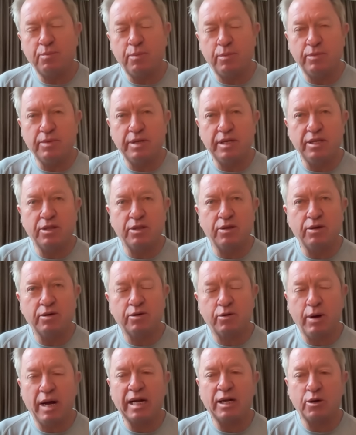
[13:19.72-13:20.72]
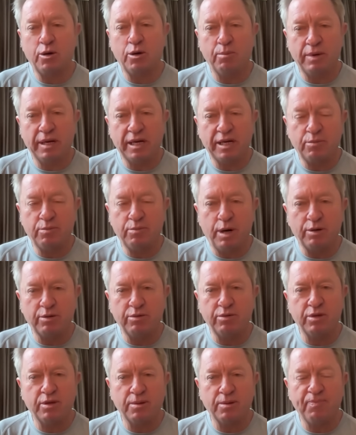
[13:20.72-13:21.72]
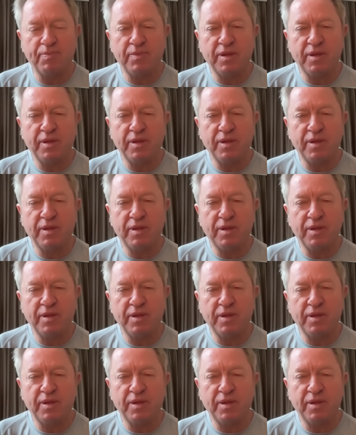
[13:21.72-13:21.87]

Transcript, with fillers: these are quite complex models,